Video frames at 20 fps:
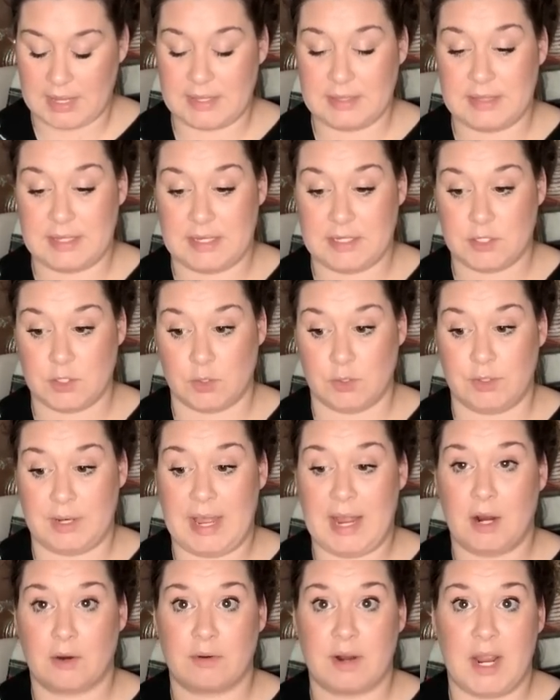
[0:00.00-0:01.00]
They sold
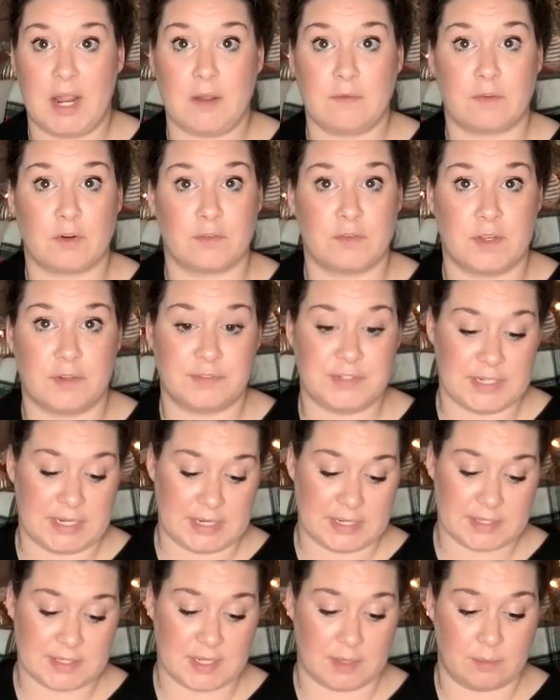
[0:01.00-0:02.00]
outright for
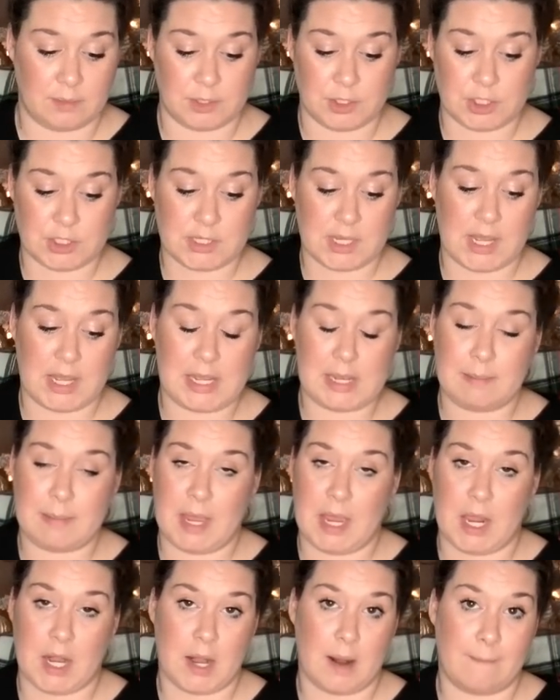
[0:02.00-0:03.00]
15. Someone just came
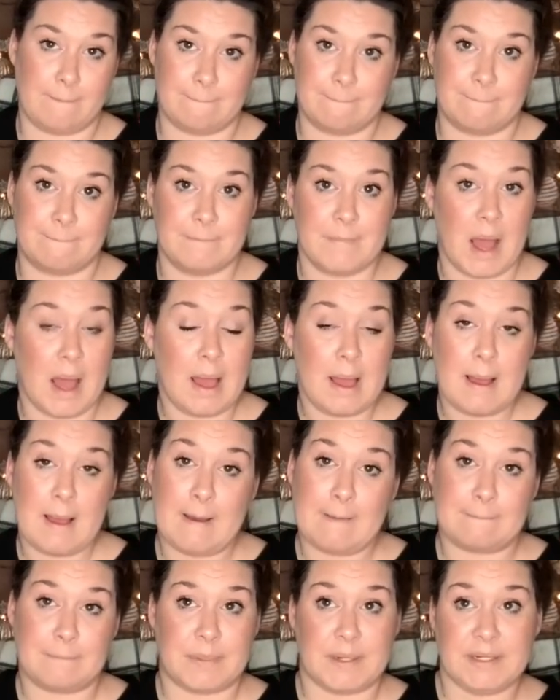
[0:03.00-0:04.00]
and
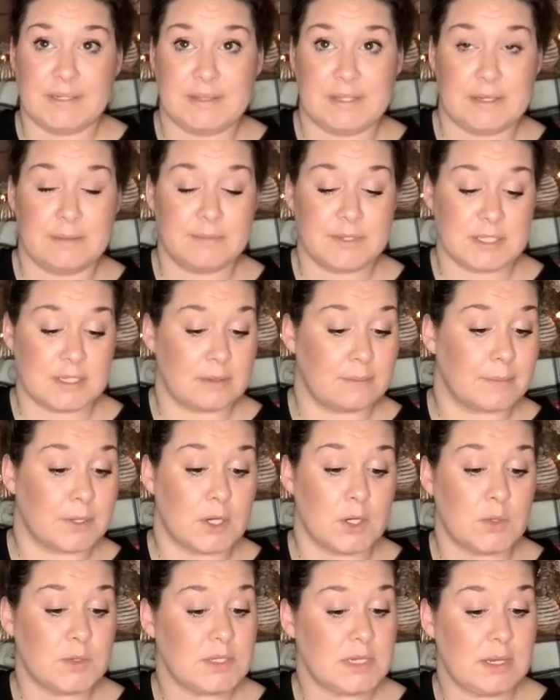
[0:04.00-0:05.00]
bought them some
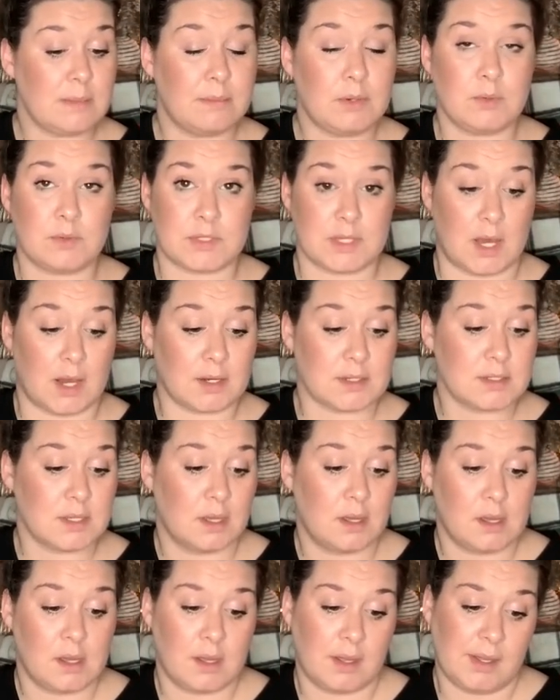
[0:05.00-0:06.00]
cozy boot socks.
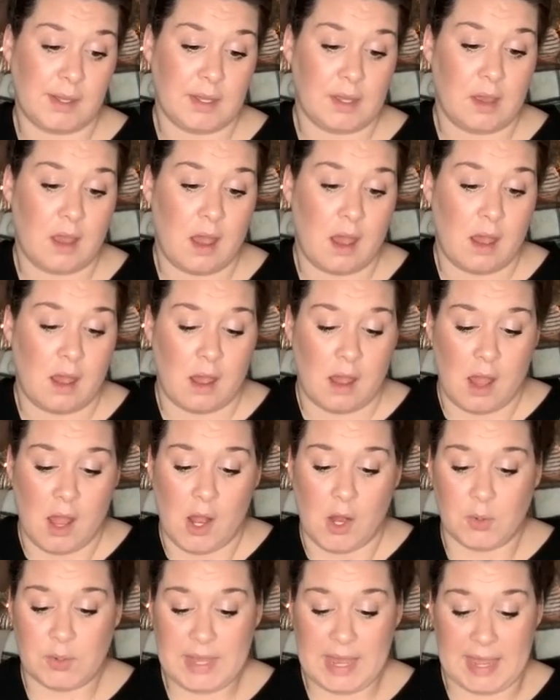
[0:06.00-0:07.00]

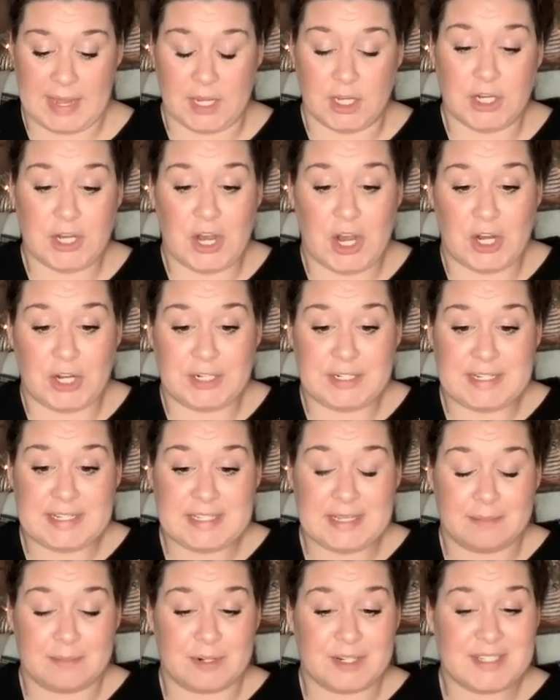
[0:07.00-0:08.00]
Okay, on
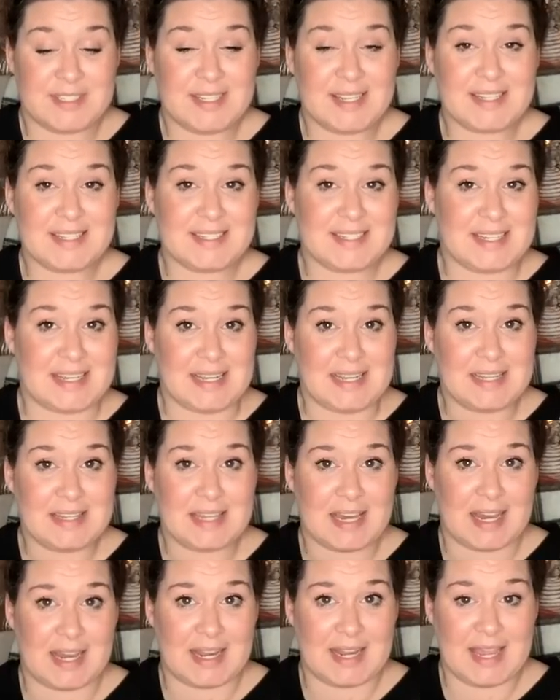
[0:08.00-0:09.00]
December 16th,
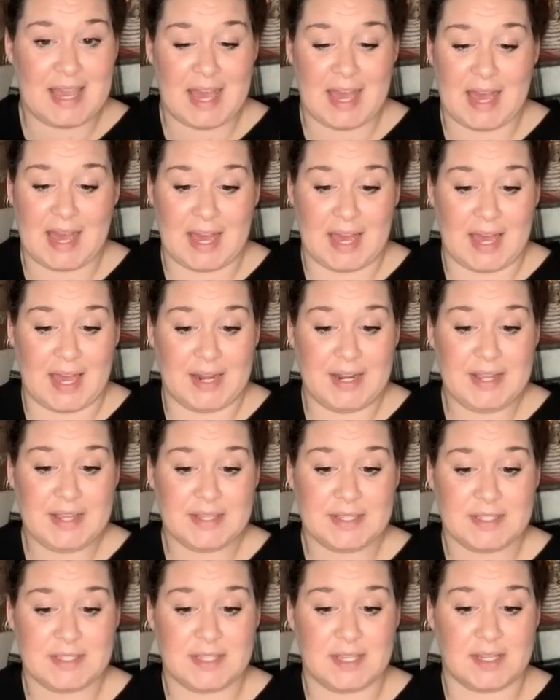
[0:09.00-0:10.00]
I had
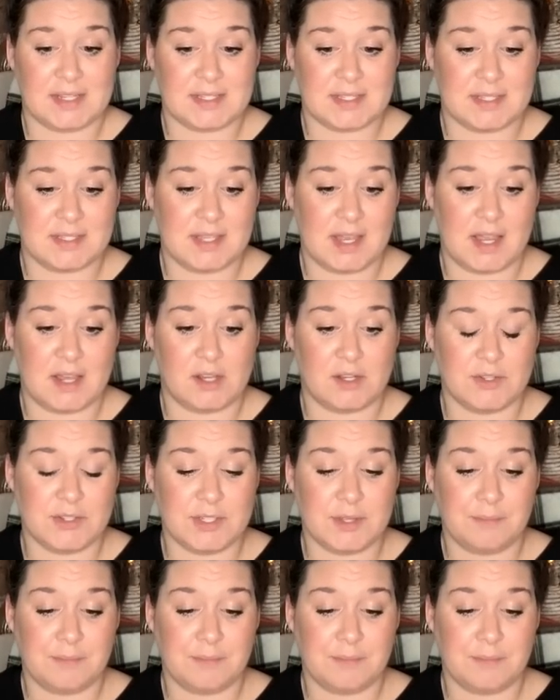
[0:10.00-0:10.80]
six sales.